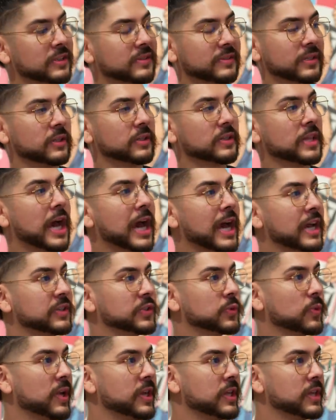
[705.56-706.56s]
necessarily the
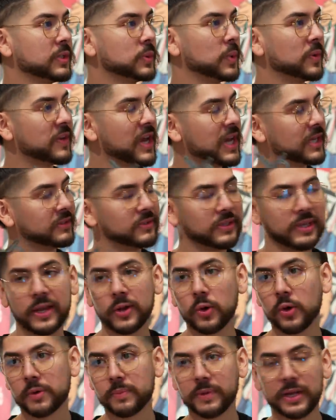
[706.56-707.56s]
highest rated because we've had
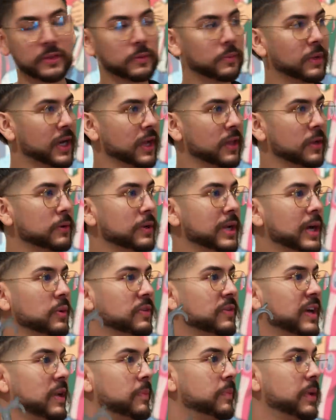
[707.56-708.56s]
Diego Armando Maradona,
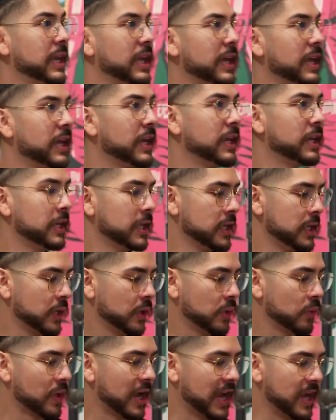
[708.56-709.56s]
we've had Pelé,
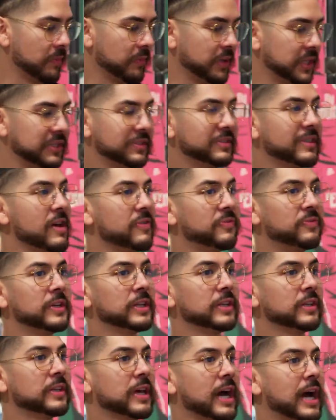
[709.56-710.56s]
yeah. right? But he's
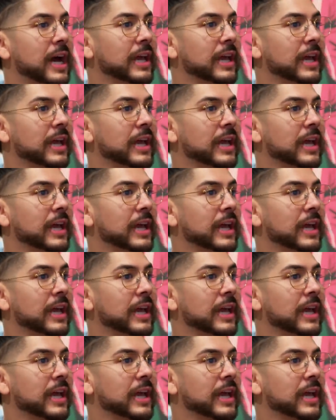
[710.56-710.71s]
definitely the